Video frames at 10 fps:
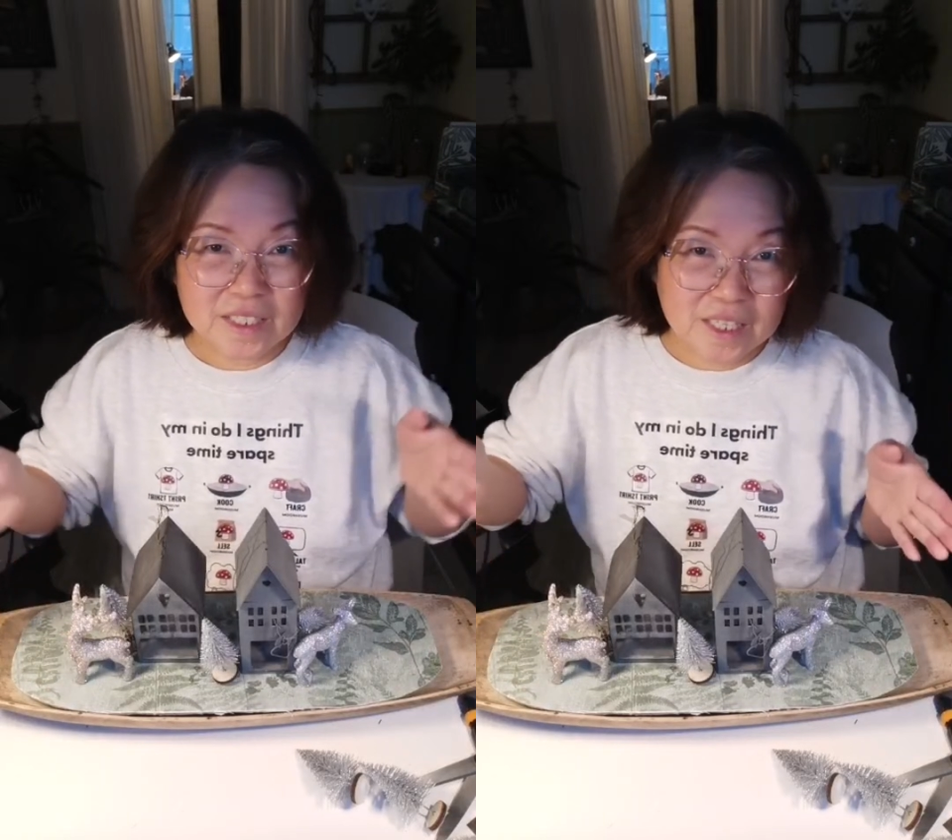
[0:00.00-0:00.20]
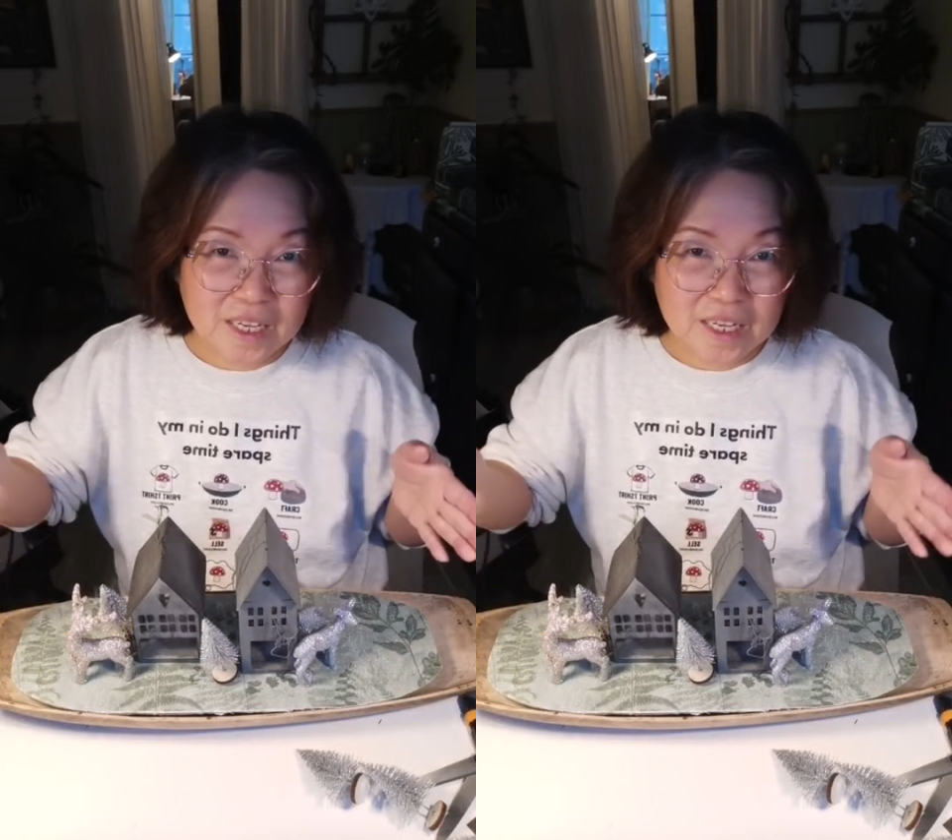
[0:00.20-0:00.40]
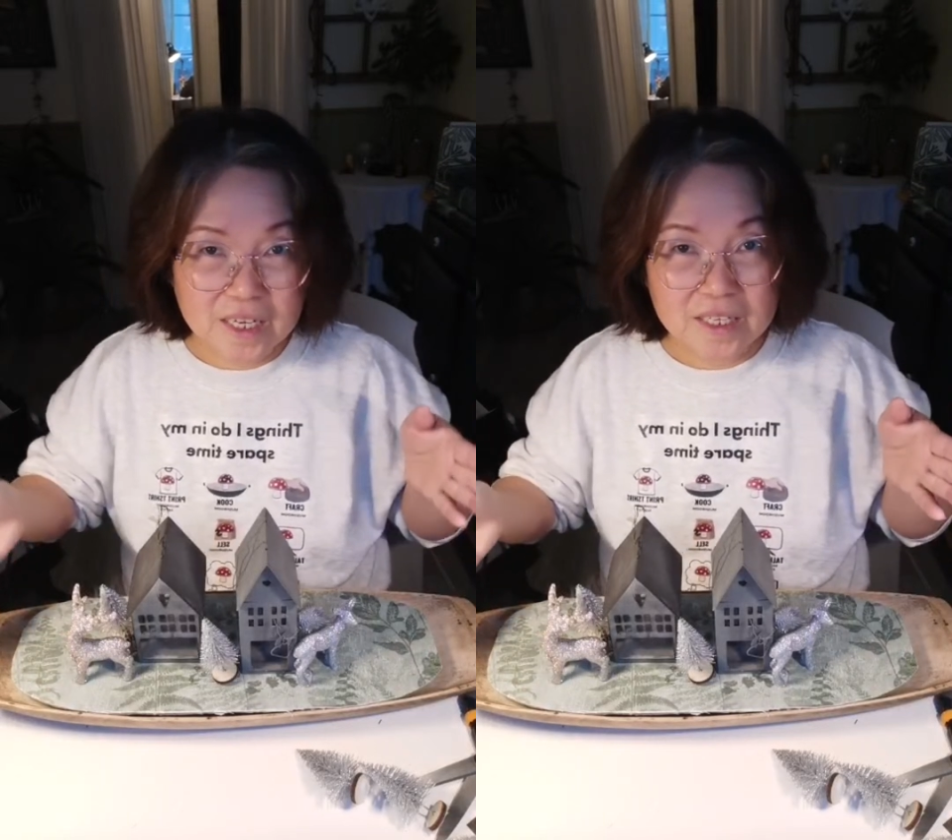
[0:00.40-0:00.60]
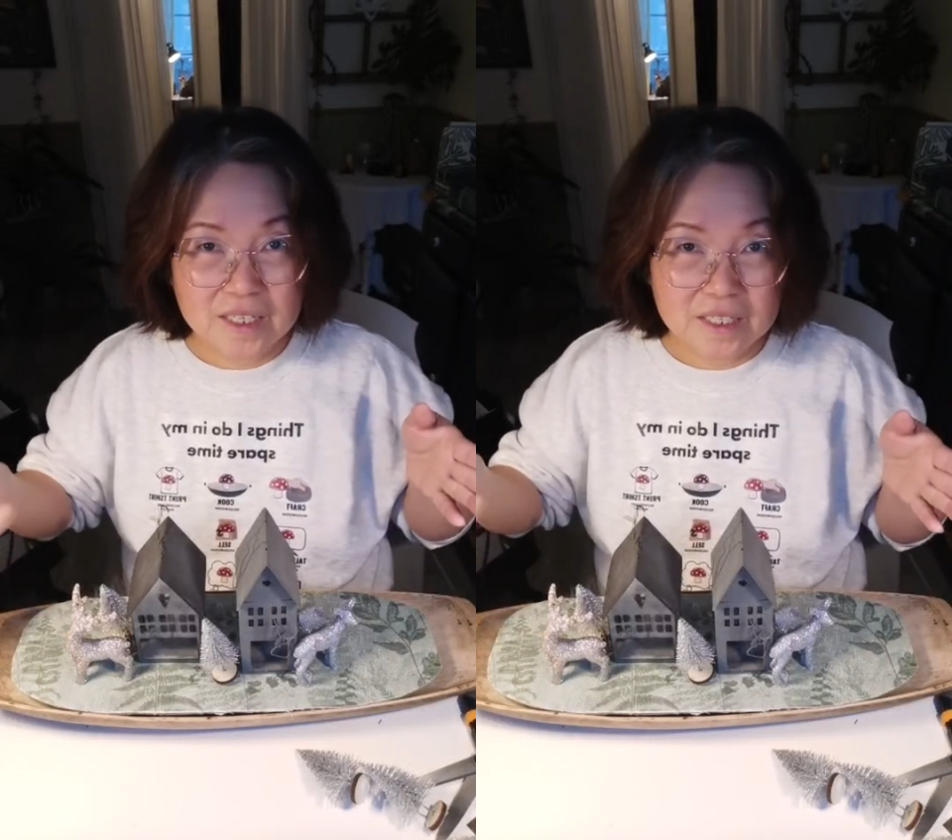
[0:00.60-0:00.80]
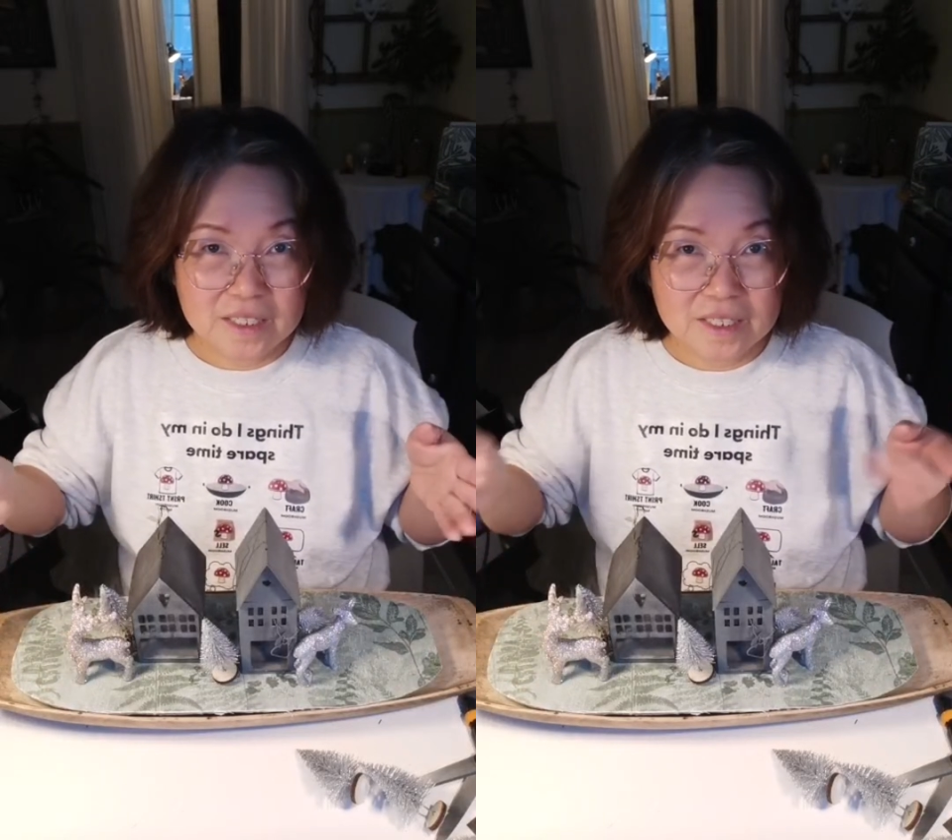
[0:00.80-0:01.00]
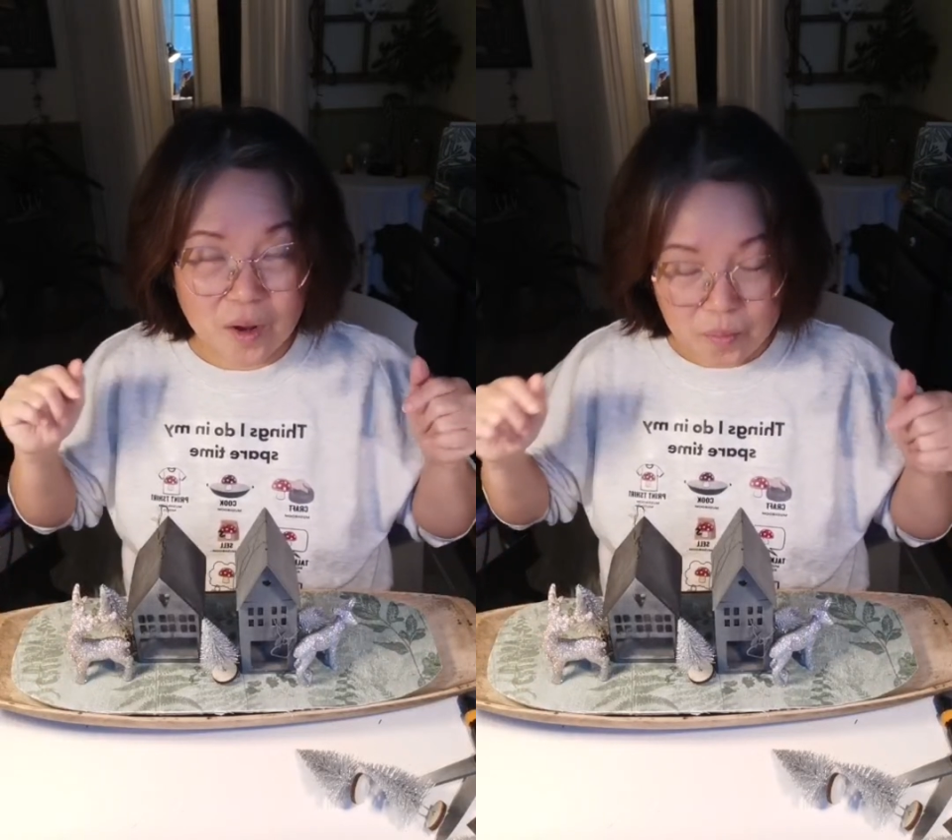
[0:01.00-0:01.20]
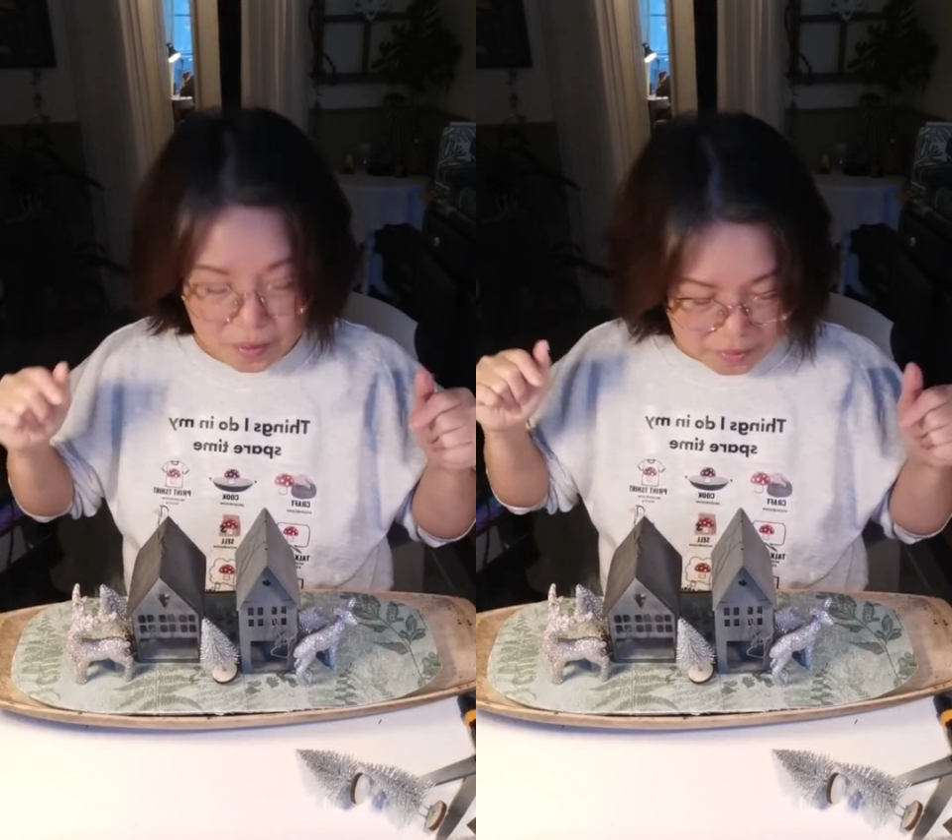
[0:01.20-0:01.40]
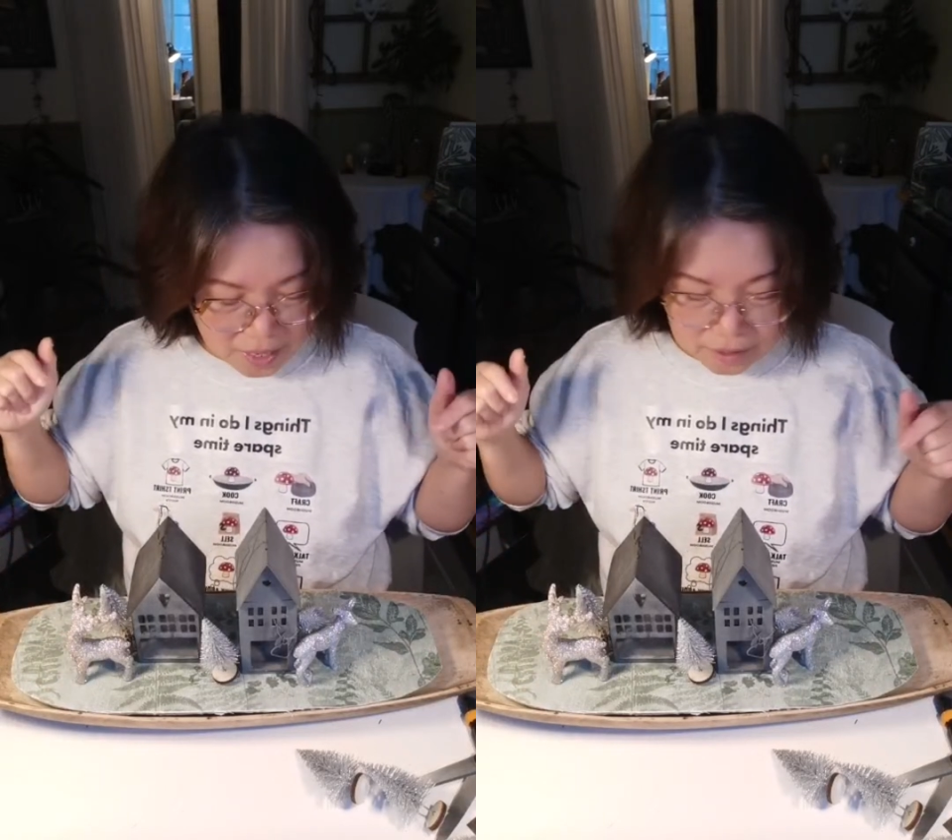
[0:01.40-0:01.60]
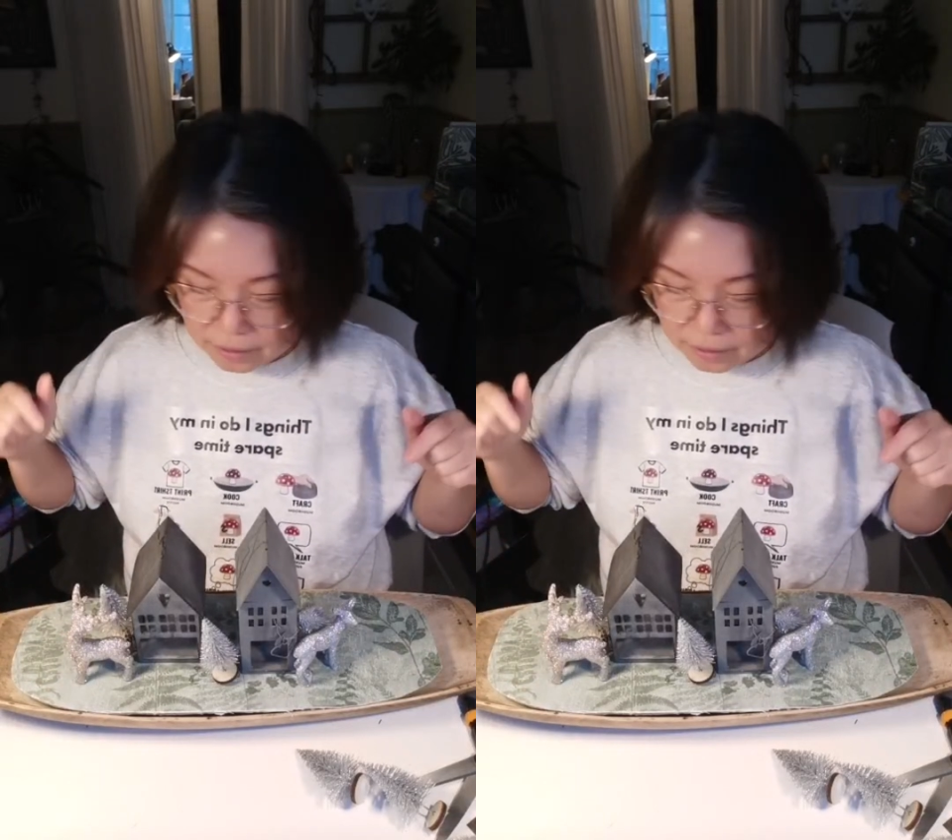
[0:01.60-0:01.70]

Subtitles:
Ta-da! How about that?